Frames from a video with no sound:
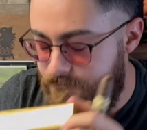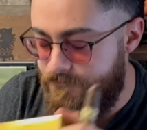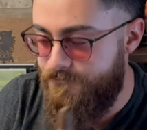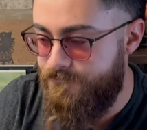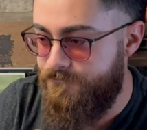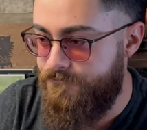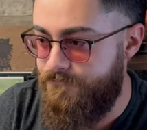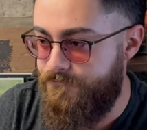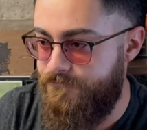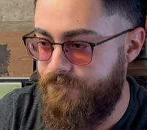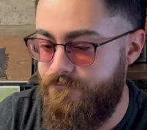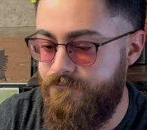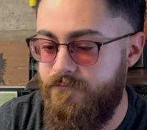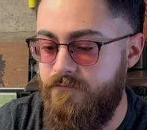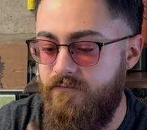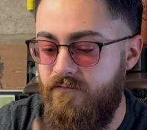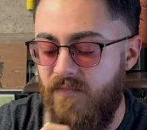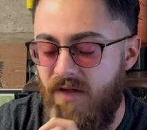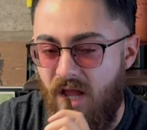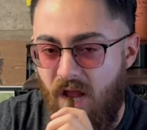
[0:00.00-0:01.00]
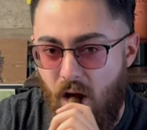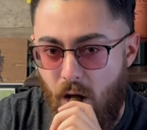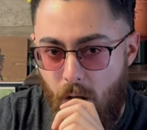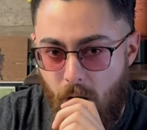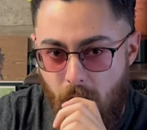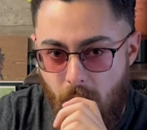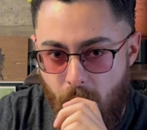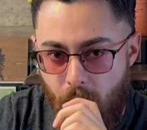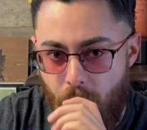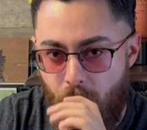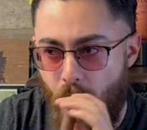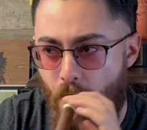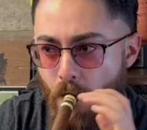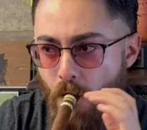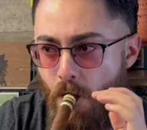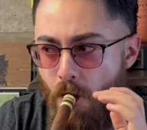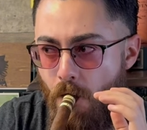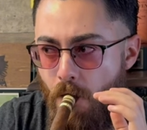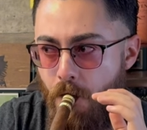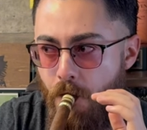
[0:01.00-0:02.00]

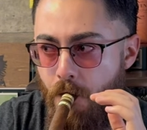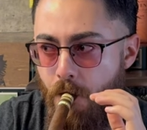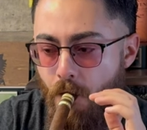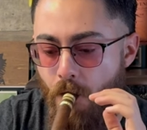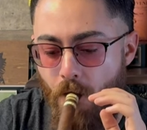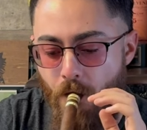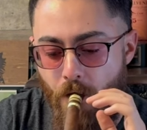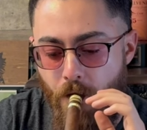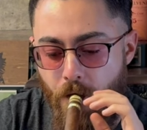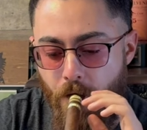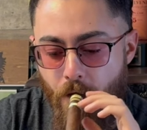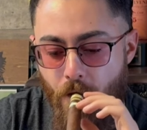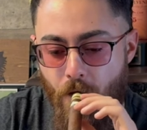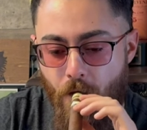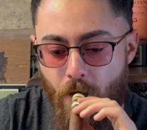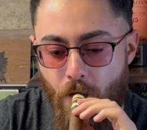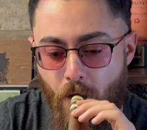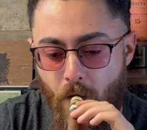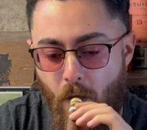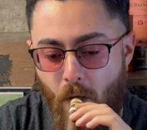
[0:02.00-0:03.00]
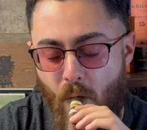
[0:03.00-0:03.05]
(no one is talking)